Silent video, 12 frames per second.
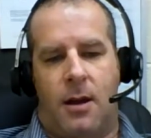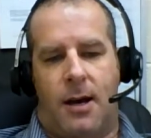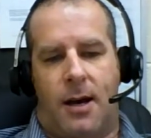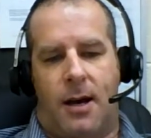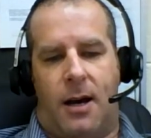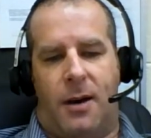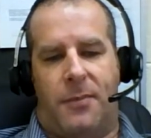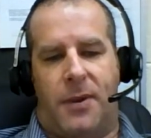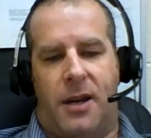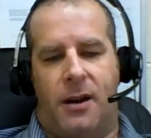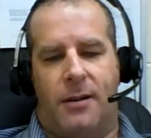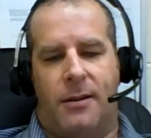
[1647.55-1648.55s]

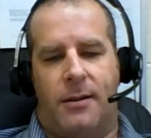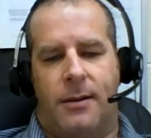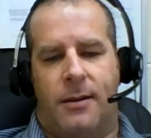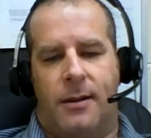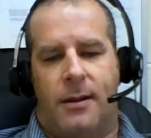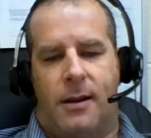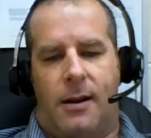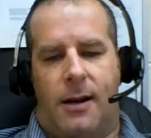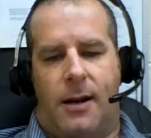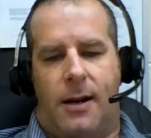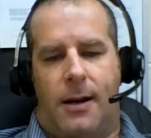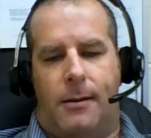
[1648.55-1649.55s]
appear.
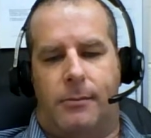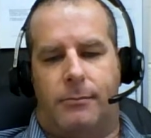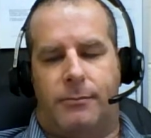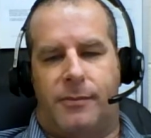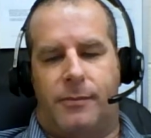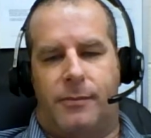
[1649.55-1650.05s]
Um,